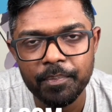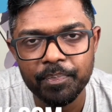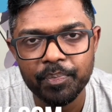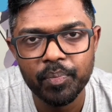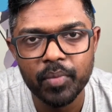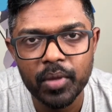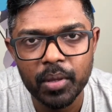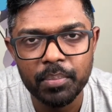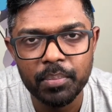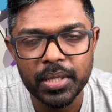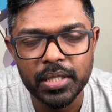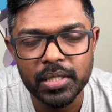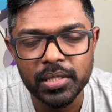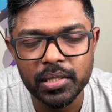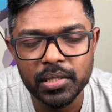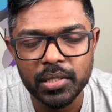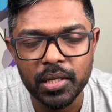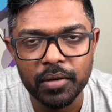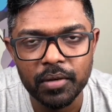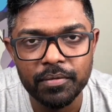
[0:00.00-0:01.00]

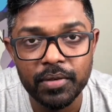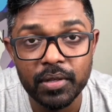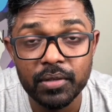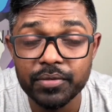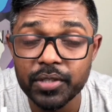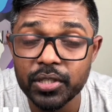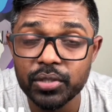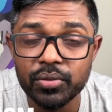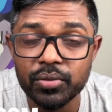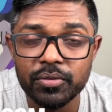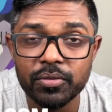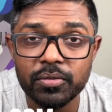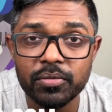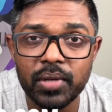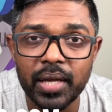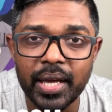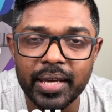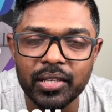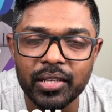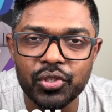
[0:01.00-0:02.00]
please feel free to
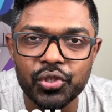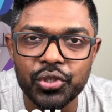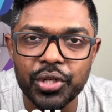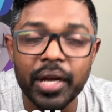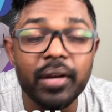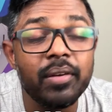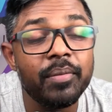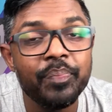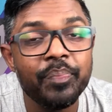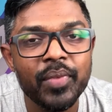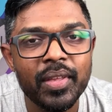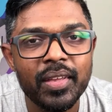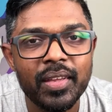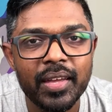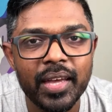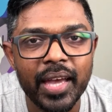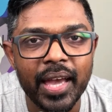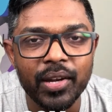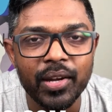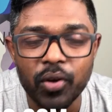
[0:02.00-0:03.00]
like and share,
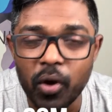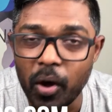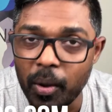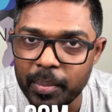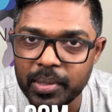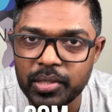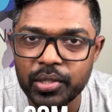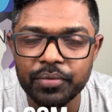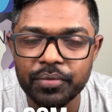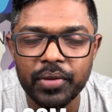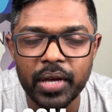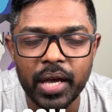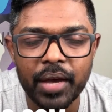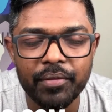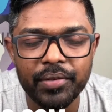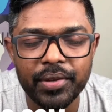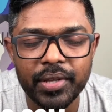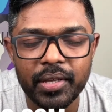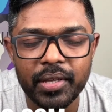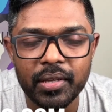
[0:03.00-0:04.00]
and comment if you have
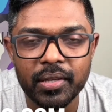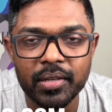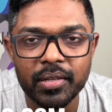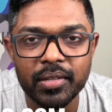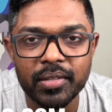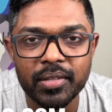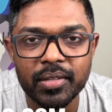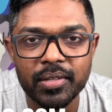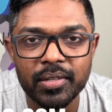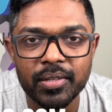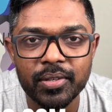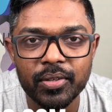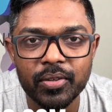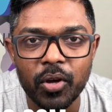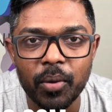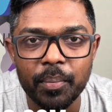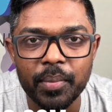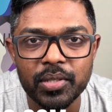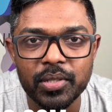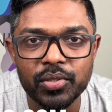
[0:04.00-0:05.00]
any
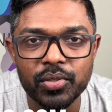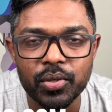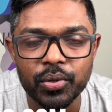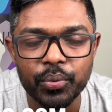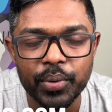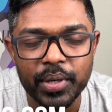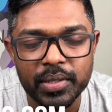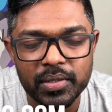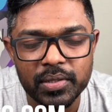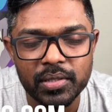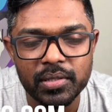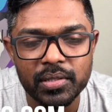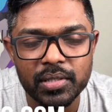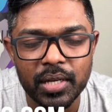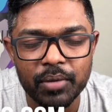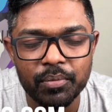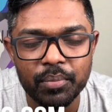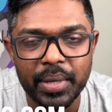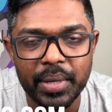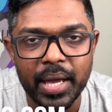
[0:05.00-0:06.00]
comments or questions.
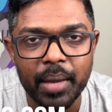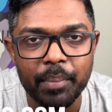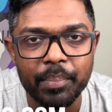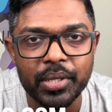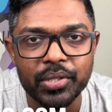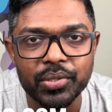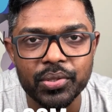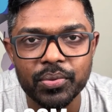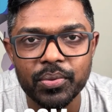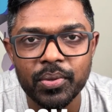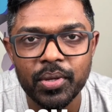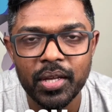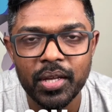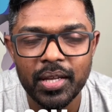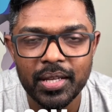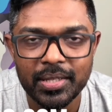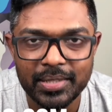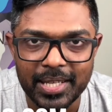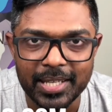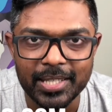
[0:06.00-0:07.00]
I'll be happy to
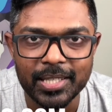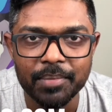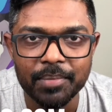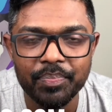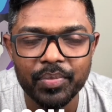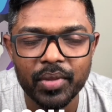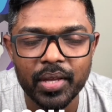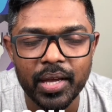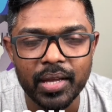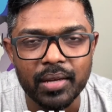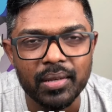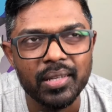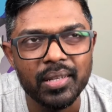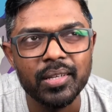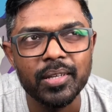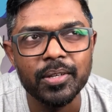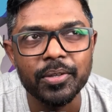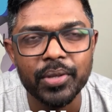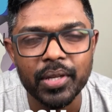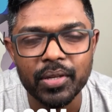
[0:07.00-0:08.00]
take them. And
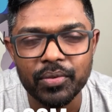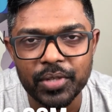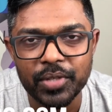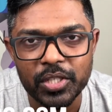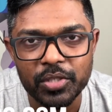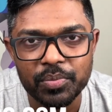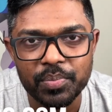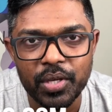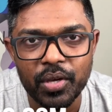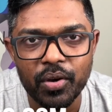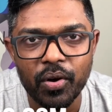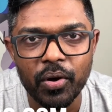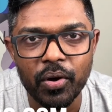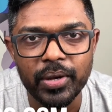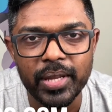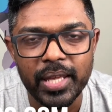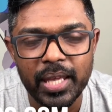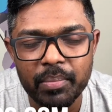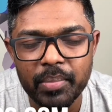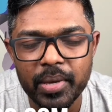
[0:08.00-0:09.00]
you can reach me on
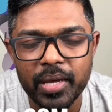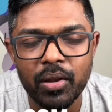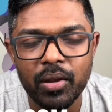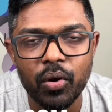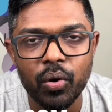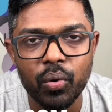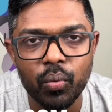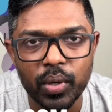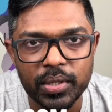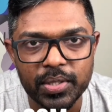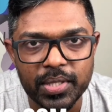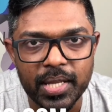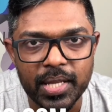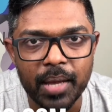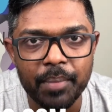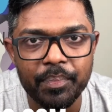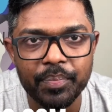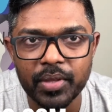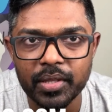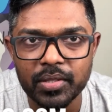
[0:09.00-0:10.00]
email or
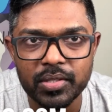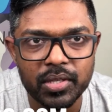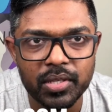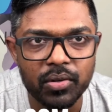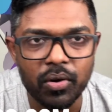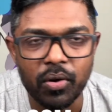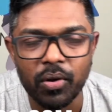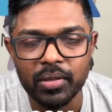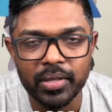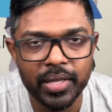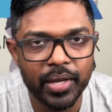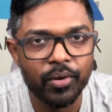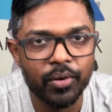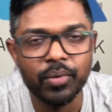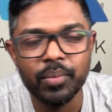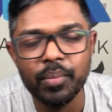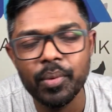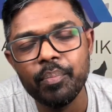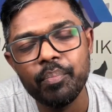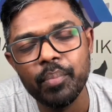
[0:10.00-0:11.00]
WhatsApp. It's all there
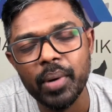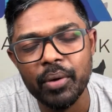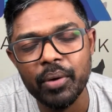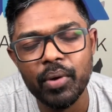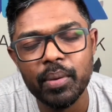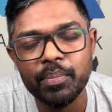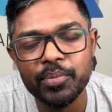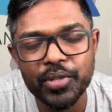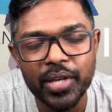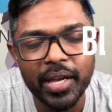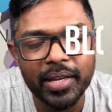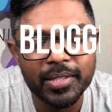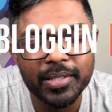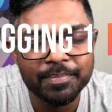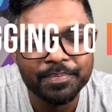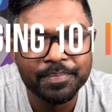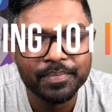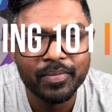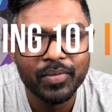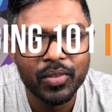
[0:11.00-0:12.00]
on my website.
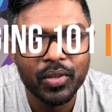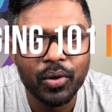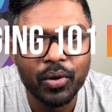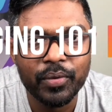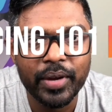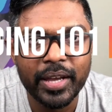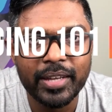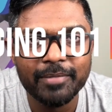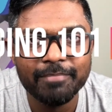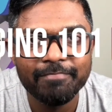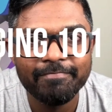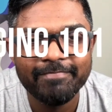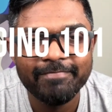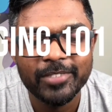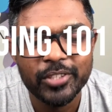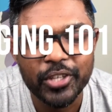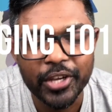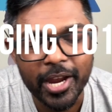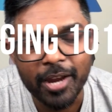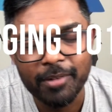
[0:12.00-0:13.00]
All right.
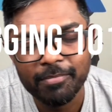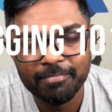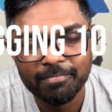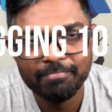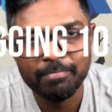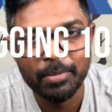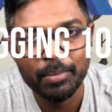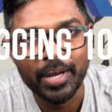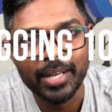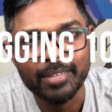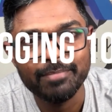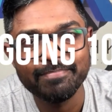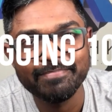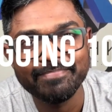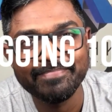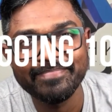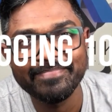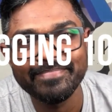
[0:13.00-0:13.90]
Take care. Bye-bye.